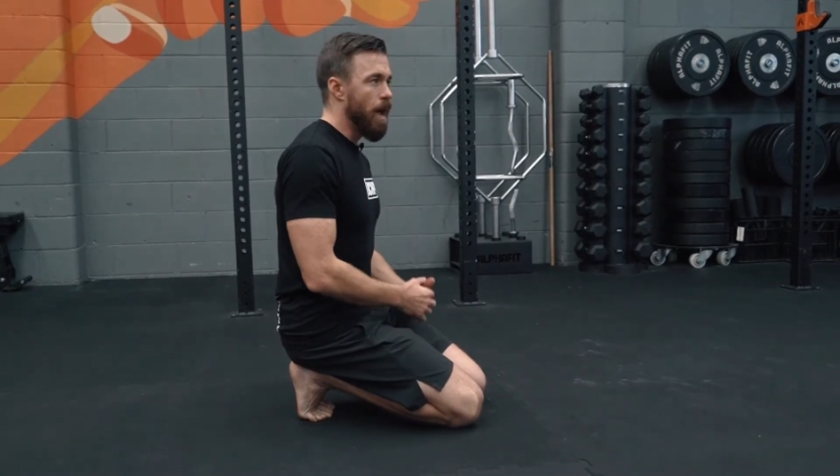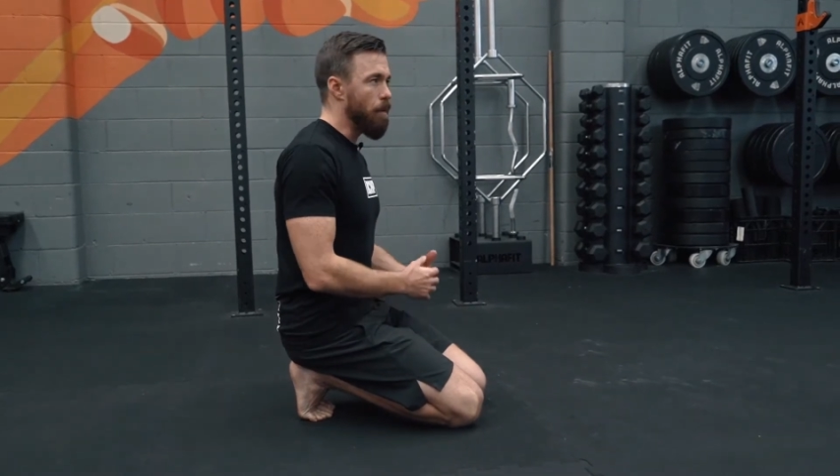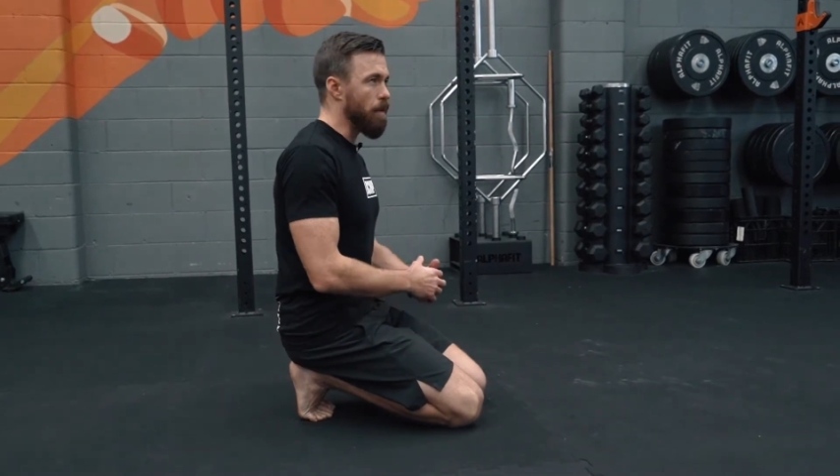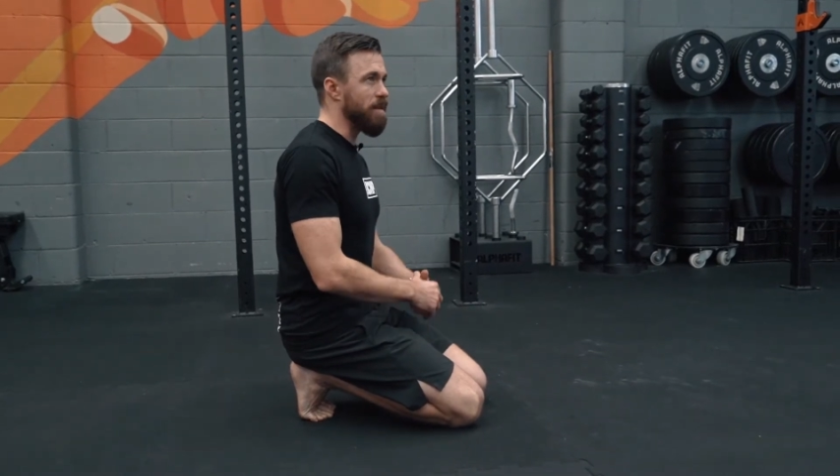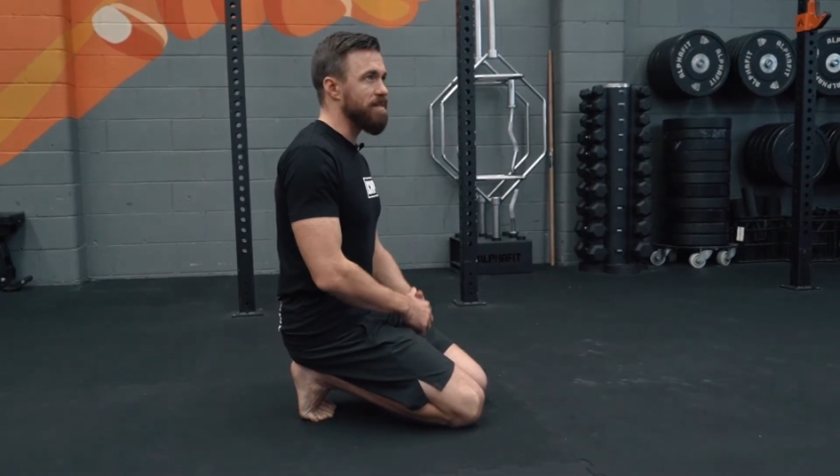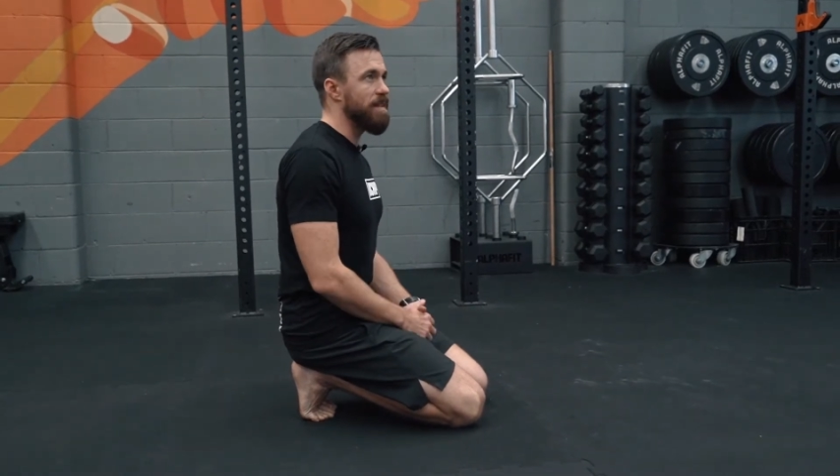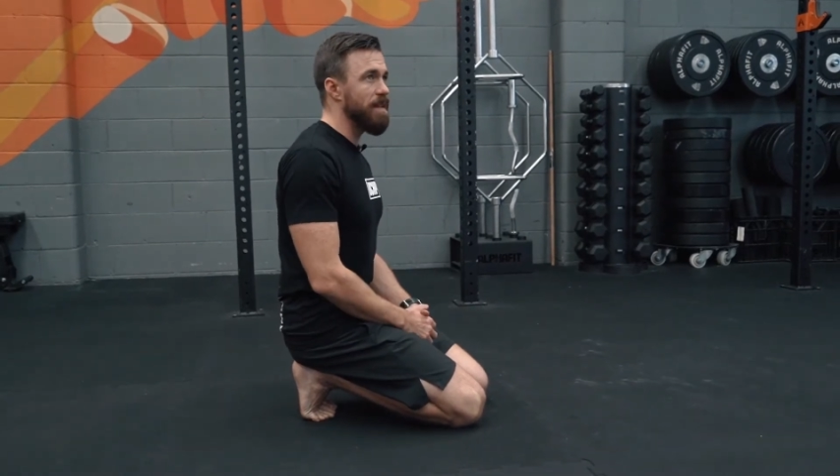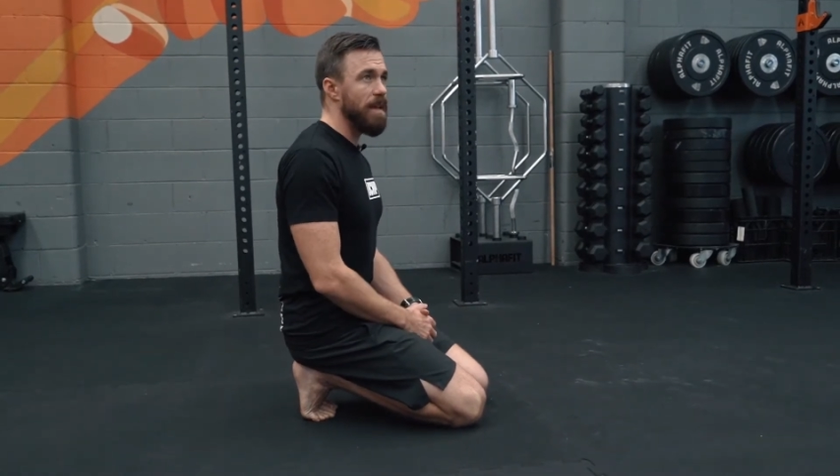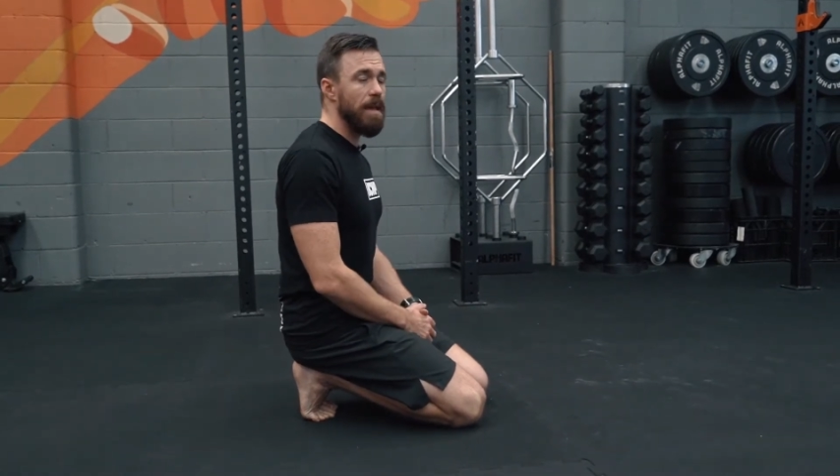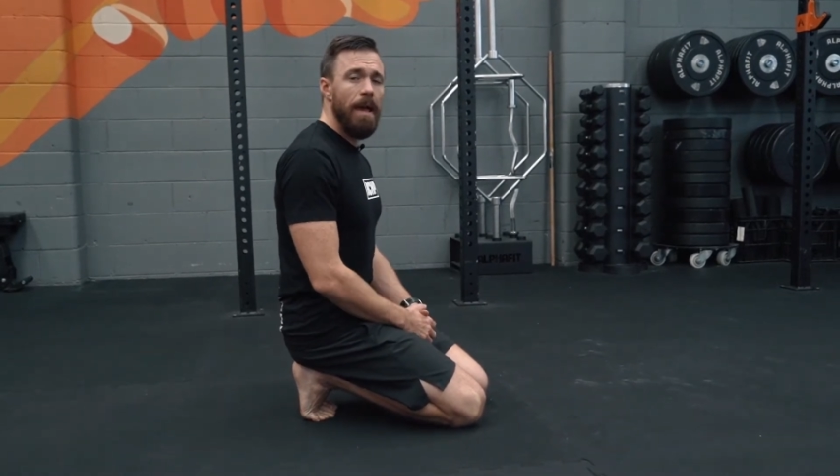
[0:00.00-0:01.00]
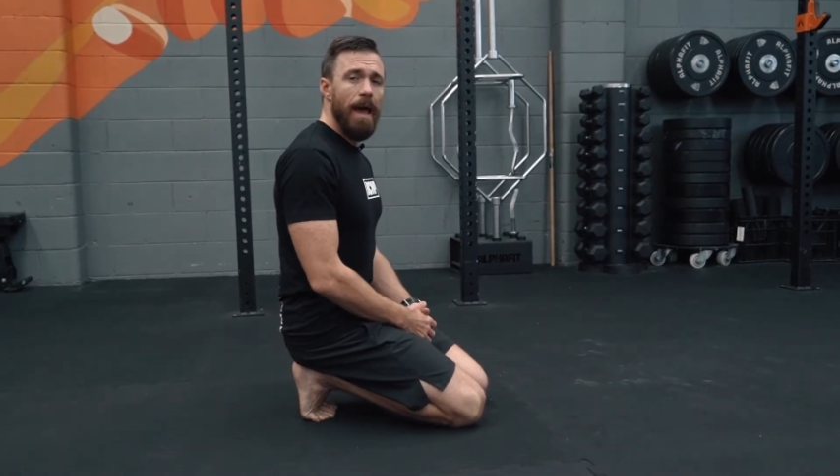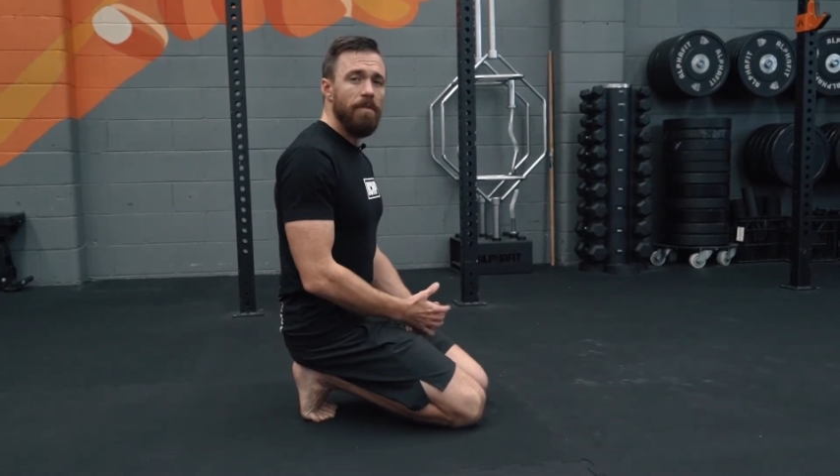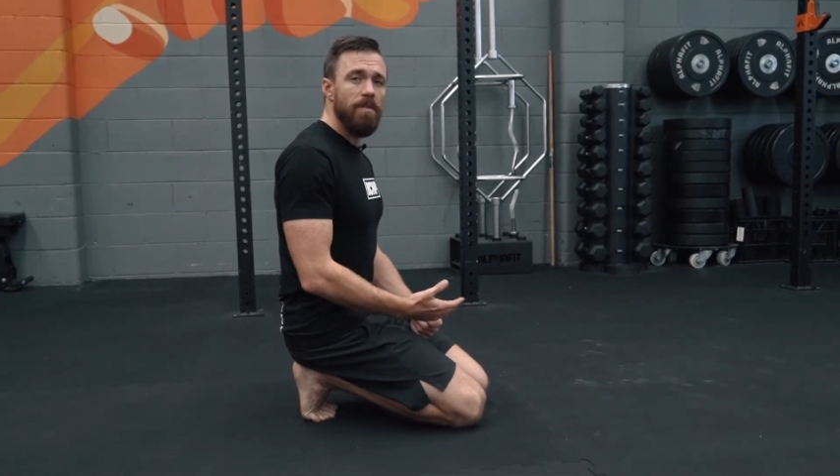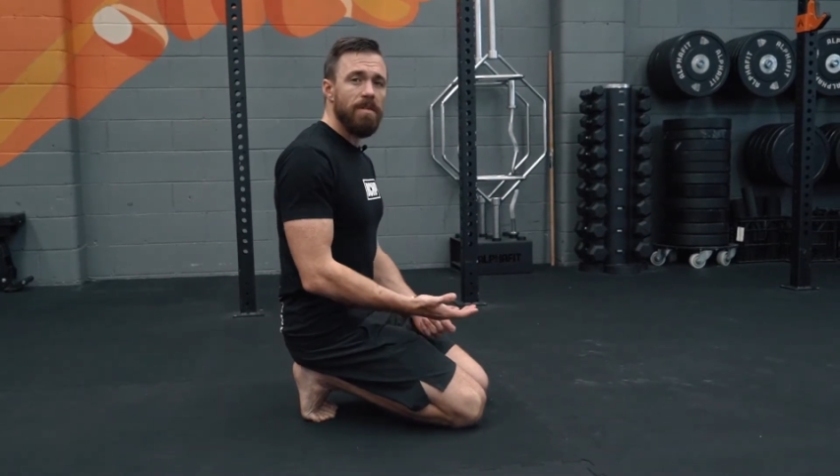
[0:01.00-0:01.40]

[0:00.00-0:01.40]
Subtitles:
And we're going to sit here. This